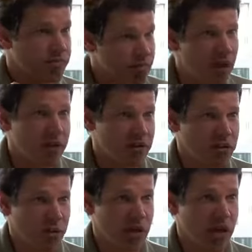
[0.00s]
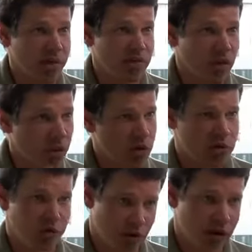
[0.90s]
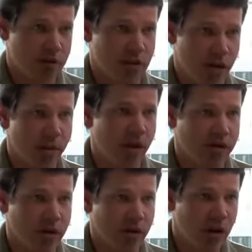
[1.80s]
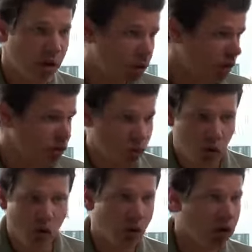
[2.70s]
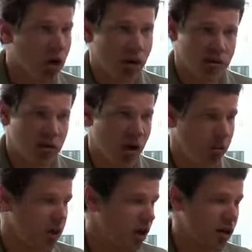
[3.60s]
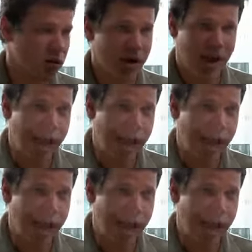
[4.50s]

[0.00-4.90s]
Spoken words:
players into a game is, what's the fantasy I'm after? We're in the world of organized crime. We got a great